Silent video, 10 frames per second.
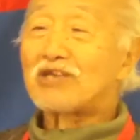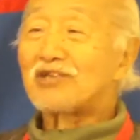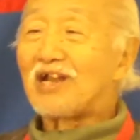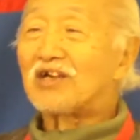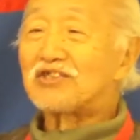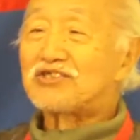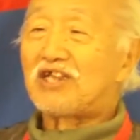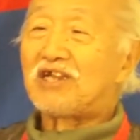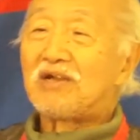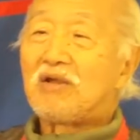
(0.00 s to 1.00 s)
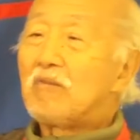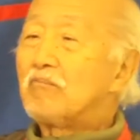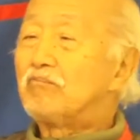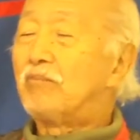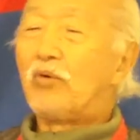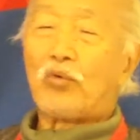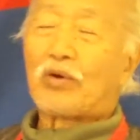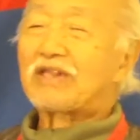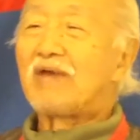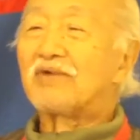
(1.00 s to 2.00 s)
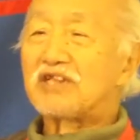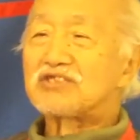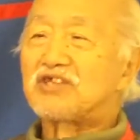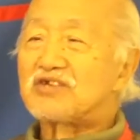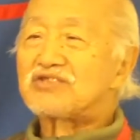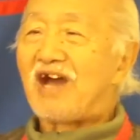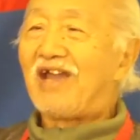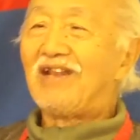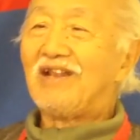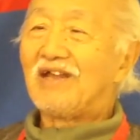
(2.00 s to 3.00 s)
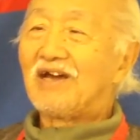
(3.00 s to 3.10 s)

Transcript: martial artists here. Whatever is their style,